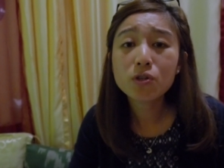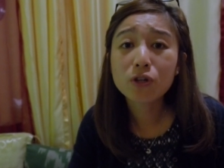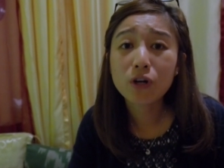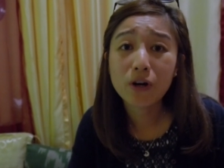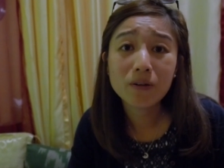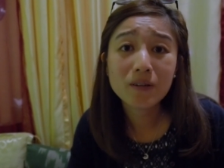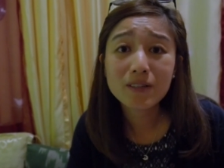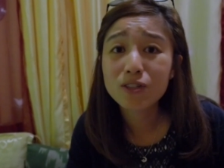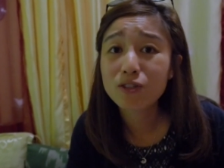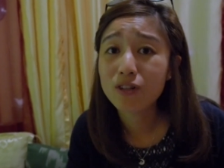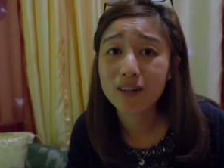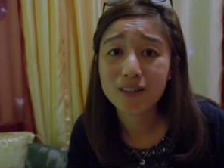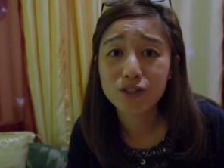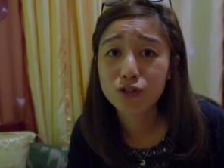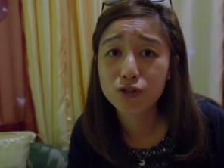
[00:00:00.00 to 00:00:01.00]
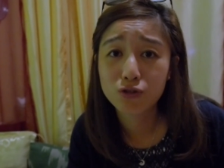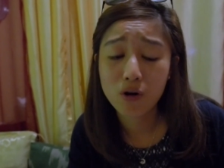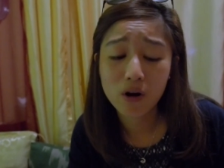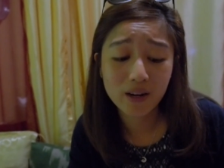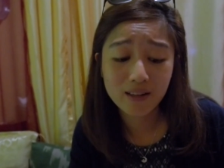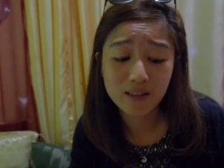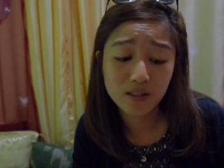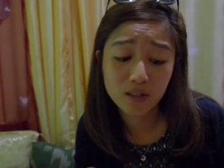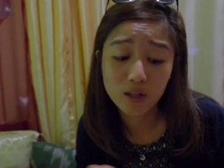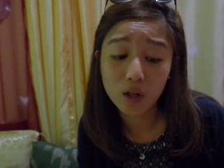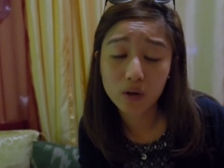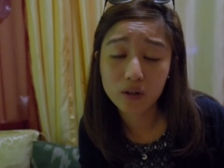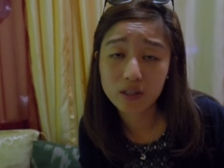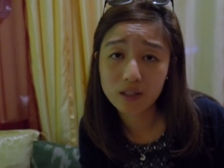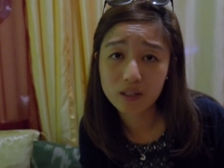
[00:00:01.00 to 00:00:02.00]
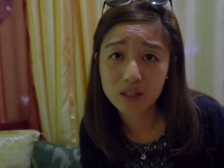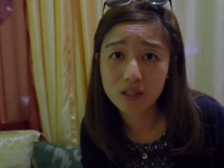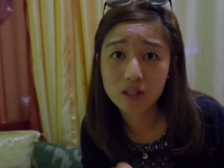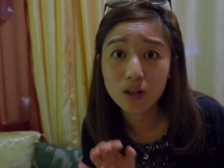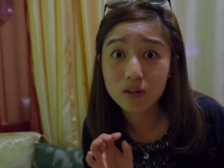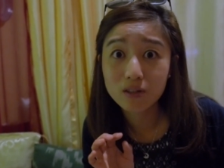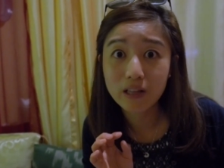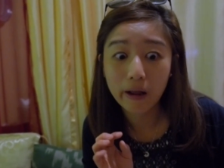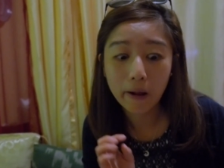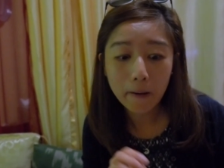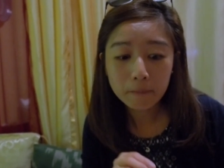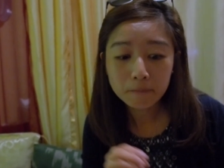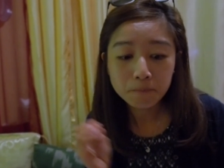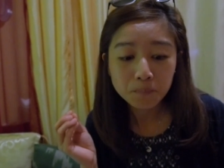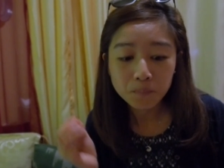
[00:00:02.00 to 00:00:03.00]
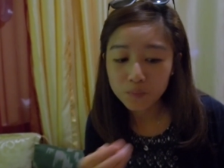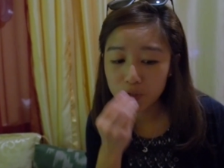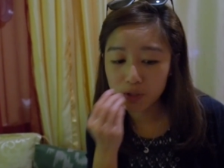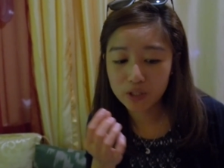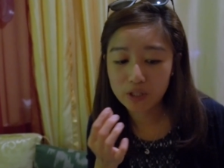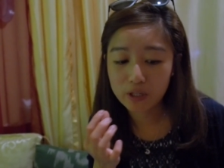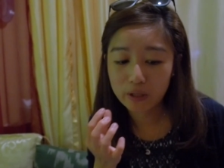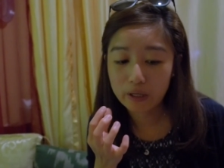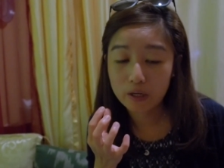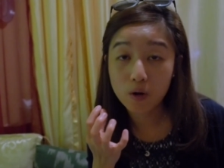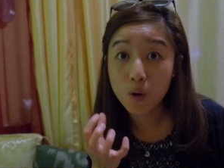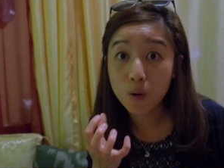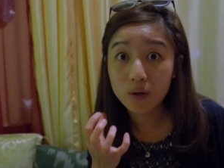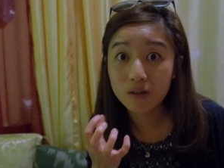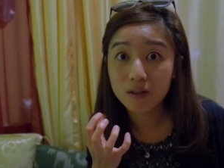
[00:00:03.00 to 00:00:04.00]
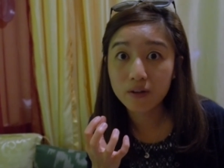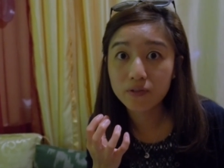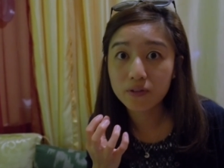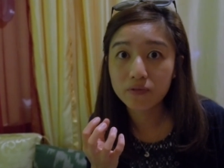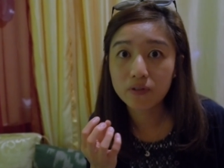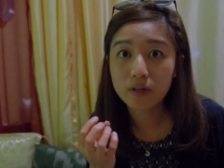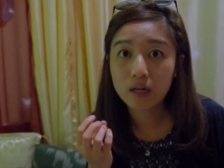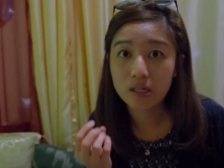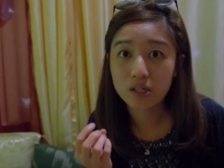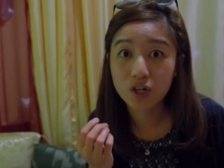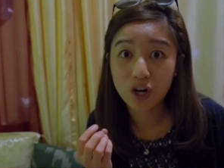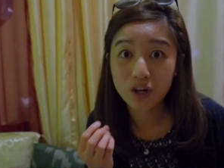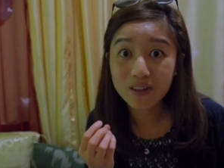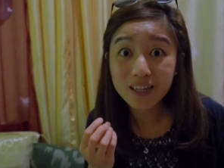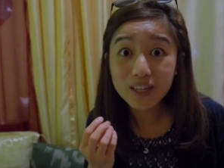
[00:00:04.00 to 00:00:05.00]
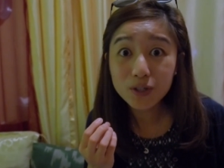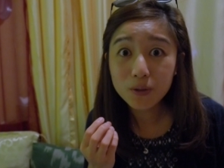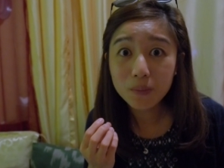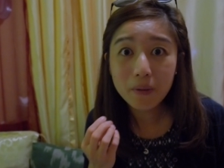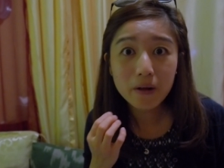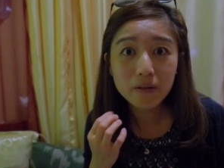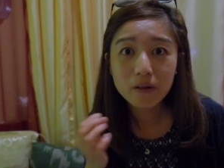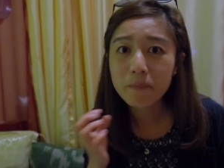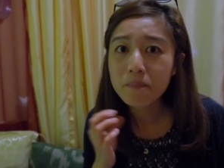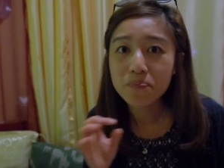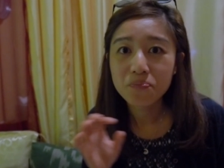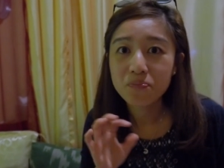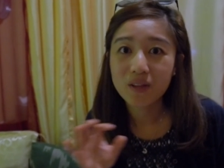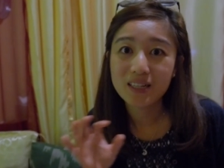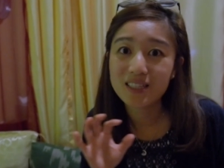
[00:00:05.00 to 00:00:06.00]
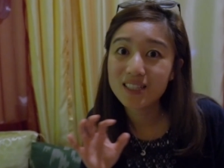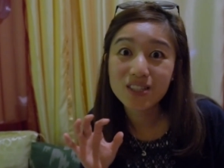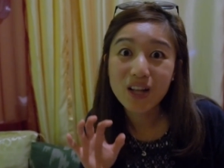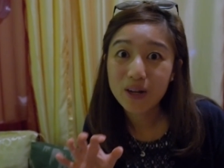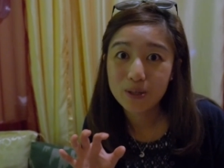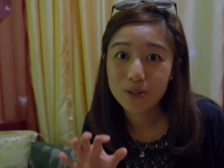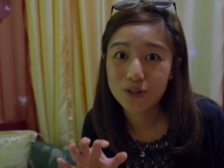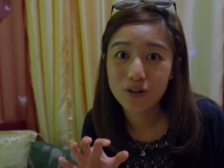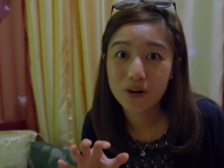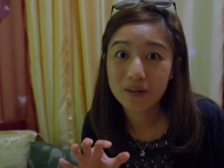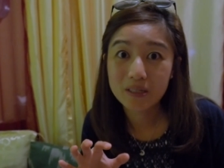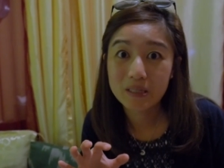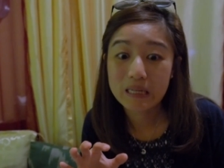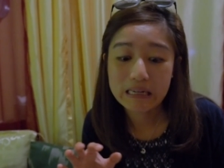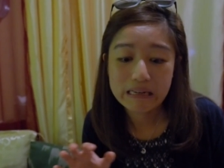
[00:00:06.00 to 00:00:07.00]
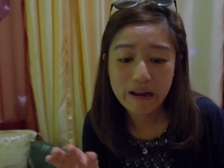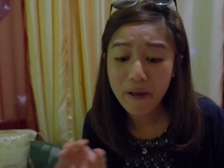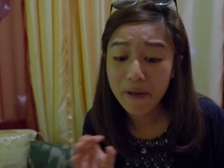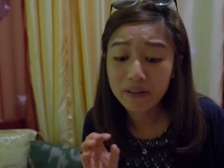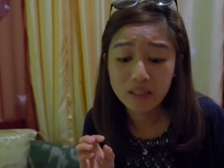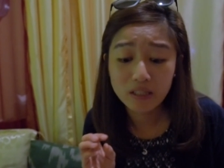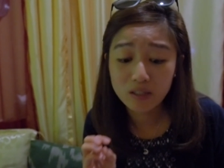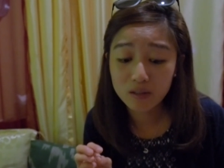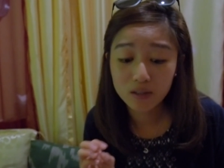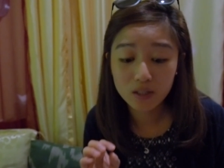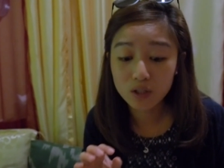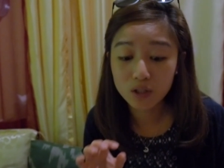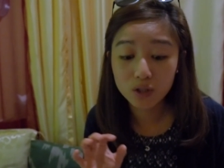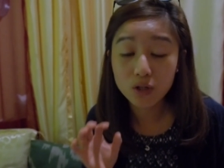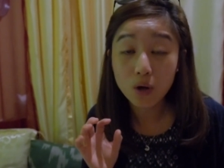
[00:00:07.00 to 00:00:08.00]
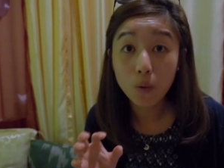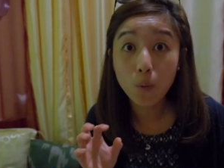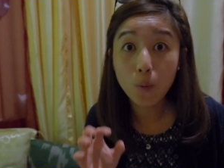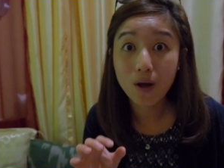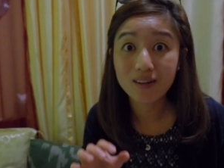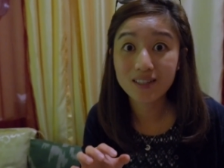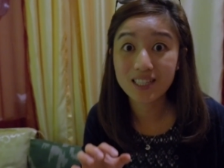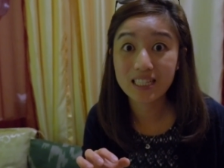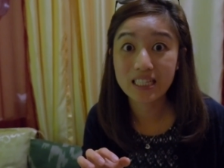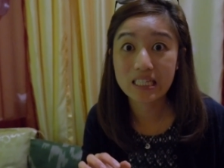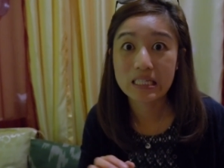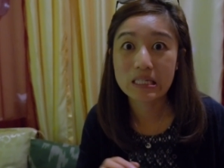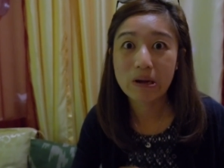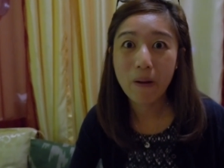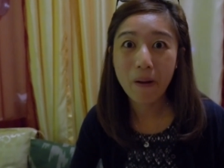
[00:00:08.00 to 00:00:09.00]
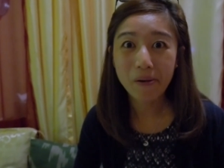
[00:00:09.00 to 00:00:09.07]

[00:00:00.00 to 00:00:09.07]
The garlic is not as strong as it looks because it looks like you're gonna take like a whole clove of uh, garlic in your mouth. It's not as strong as that. It's, it's so well seasoned.